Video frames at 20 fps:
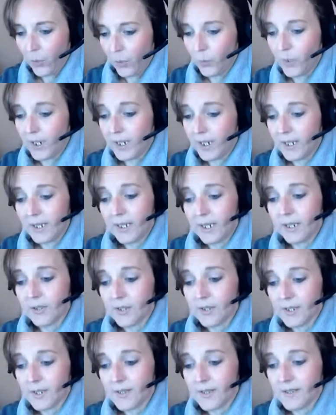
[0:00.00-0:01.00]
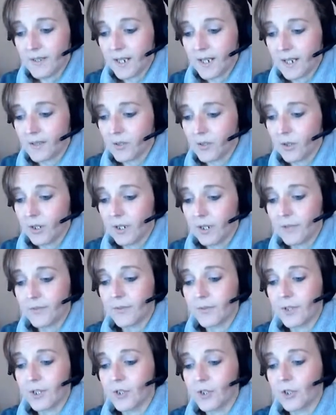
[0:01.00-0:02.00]
Would an inheritance tax not
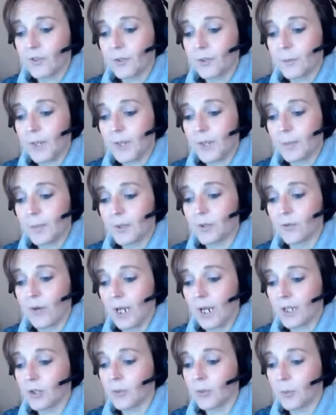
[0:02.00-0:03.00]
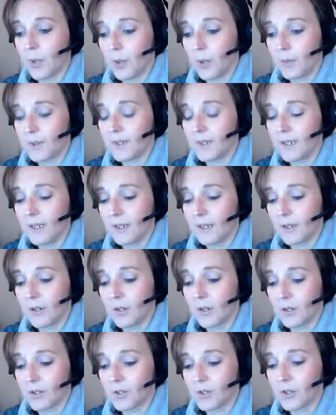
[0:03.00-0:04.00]
infringe on people's right to property in the
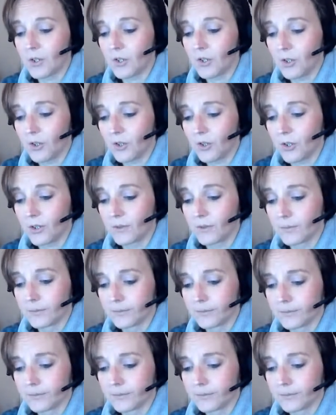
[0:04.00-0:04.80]
Constitution?